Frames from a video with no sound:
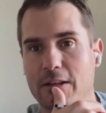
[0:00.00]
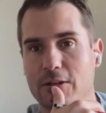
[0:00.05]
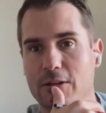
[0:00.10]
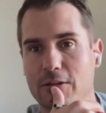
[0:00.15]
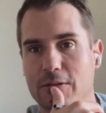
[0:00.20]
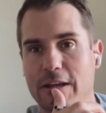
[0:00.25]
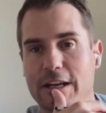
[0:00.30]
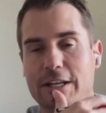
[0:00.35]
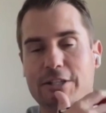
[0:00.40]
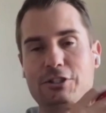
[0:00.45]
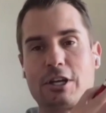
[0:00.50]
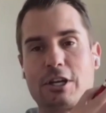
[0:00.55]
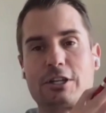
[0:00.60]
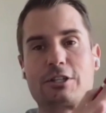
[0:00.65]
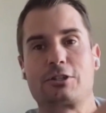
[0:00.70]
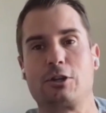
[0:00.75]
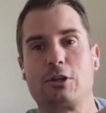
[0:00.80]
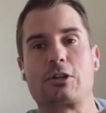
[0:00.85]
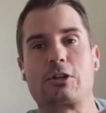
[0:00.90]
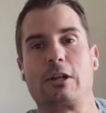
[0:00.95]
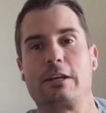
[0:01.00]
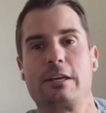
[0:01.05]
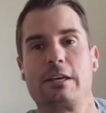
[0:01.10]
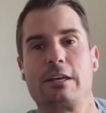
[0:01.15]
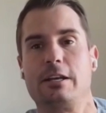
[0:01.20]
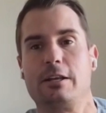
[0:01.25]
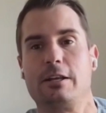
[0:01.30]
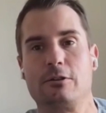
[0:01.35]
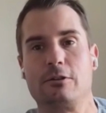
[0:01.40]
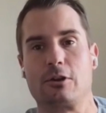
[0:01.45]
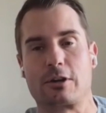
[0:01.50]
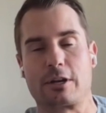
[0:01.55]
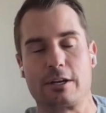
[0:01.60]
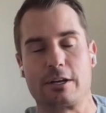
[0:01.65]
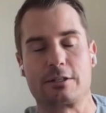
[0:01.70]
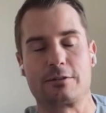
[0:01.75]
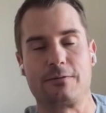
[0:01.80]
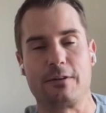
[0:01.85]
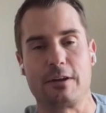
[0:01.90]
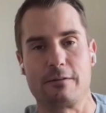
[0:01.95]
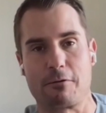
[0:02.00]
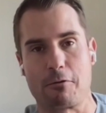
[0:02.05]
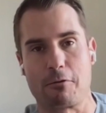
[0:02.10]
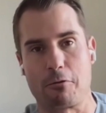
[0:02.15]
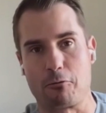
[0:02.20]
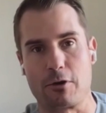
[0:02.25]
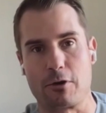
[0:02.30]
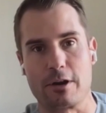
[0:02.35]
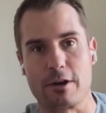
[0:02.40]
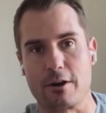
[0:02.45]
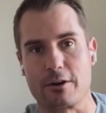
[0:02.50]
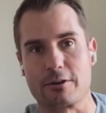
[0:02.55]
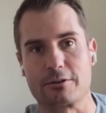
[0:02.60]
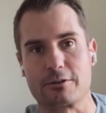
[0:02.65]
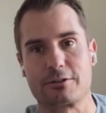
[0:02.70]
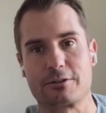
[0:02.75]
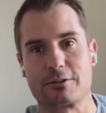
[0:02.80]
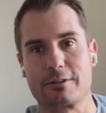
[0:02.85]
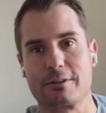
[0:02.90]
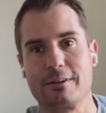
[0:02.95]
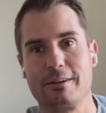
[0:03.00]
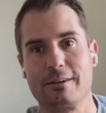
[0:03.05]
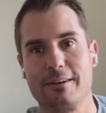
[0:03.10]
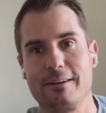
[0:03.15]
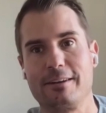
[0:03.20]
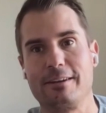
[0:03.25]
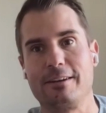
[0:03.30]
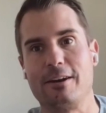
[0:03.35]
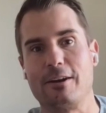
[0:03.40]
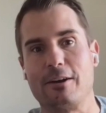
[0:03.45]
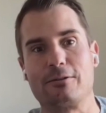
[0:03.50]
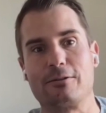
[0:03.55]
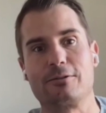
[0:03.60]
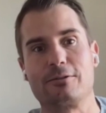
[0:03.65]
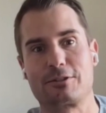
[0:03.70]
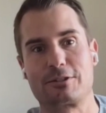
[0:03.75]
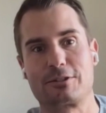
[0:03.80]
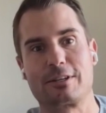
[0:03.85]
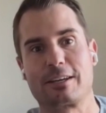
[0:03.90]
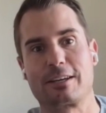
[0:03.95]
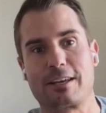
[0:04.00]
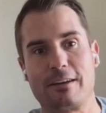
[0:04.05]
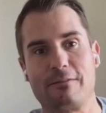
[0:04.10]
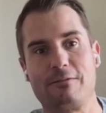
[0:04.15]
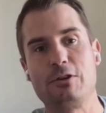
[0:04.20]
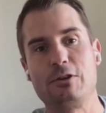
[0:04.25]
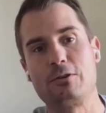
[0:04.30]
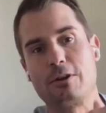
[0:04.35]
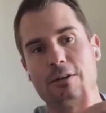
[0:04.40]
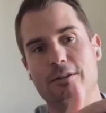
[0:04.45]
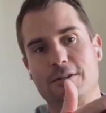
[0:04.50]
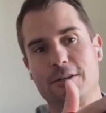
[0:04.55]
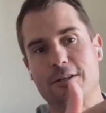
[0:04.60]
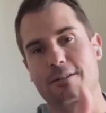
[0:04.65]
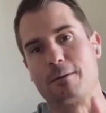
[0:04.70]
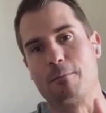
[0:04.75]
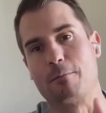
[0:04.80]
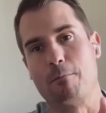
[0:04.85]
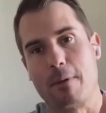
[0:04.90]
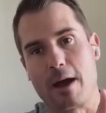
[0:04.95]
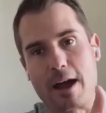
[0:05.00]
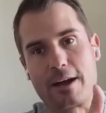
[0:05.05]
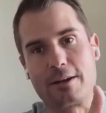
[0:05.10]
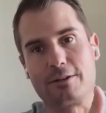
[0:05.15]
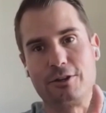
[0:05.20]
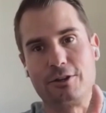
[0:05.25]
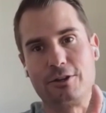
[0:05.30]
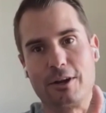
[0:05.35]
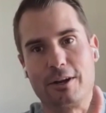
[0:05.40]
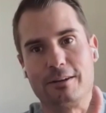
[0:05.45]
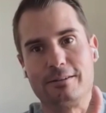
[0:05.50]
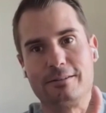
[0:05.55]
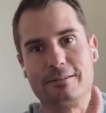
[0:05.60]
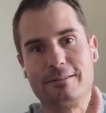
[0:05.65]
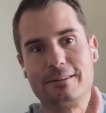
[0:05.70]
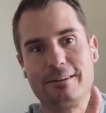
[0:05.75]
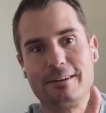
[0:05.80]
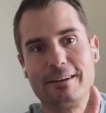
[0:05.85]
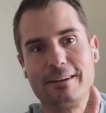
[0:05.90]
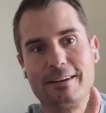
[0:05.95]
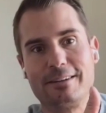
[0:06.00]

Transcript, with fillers: It just looked like he didn't look at his feet for 3 years. Oh my God. You know, if you could just imagine